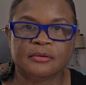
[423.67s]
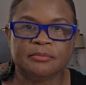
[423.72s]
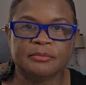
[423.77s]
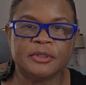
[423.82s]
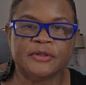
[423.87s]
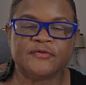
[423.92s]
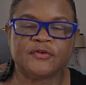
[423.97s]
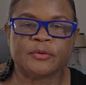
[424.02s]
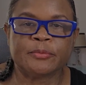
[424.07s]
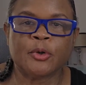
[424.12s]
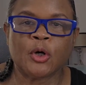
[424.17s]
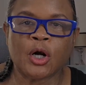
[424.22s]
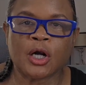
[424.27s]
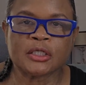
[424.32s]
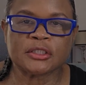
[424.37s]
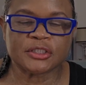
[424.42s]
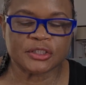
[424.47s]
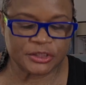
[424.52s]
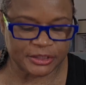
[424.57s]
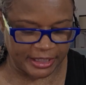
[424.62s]
Moving
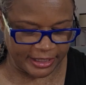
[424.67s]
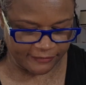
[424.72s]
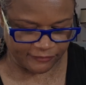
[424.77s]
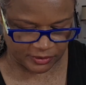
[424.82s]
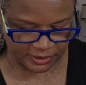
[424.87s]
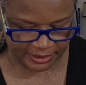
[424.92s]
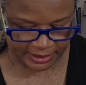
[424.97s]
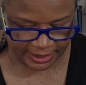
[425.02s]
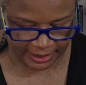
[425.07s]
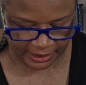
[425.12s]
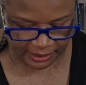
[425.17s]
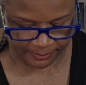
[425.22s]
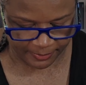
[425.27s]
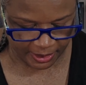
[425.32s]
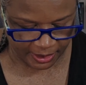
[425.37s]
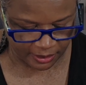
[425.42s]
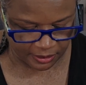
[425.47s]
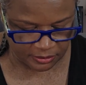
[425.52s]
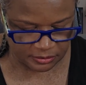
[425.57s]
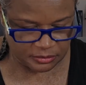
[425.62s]
Parts Javelin came
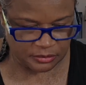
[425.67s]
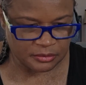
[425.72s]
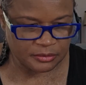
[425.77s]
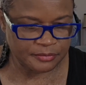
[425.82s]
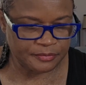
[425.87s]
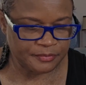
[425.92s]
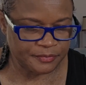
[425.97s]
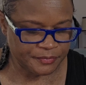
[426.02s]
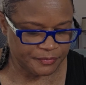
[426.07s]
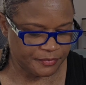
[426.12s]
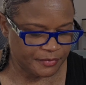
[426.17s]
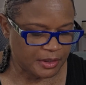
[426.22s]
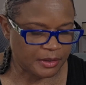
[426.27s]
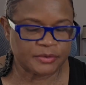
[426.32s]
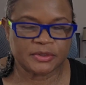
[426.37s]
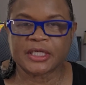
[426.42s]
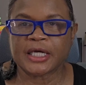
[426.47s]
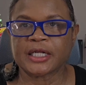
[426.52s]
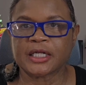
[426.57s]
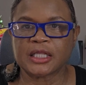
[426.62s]
out, I
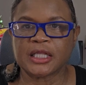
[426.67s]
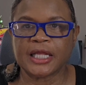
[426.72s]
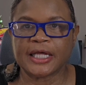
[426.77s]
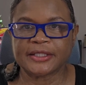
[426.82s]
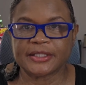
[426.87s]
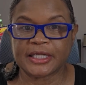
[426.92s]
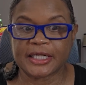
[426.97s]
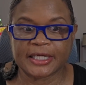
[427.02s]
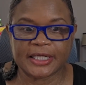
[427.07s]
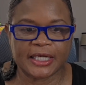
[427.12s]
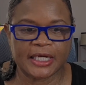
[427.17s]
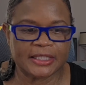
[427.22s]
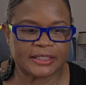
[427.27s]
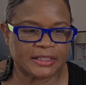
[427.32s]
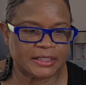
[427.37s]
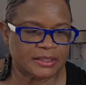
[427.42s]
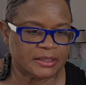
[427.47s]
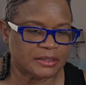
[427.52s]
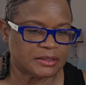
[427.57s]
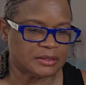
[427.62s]
was kind of glad that I
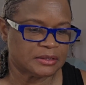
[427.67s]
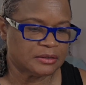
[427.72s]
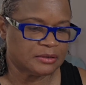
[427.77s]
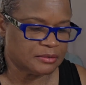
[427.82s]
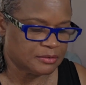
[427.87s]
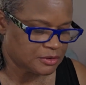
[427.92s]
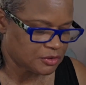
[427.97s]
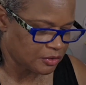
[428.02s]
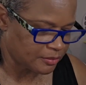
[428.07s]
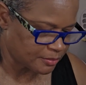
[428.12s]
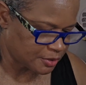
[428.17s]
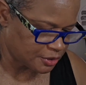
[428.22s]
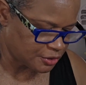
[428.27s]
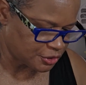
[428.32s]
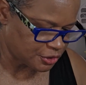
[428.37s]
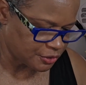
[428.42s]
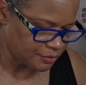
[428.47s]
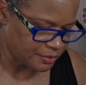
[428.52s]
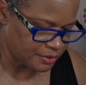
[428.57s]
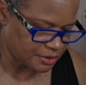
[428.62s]
got this. So I'm going to
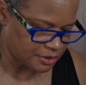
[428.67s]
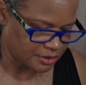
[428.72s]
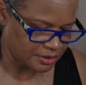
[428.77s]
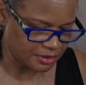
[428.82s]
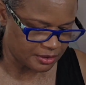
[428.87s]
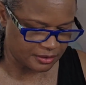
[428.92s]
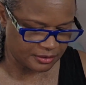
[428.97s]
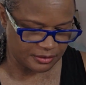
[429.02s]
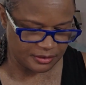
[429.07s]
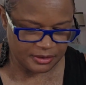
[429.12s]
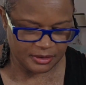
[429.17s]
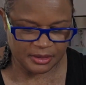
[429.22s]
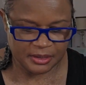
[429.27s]
show it to you.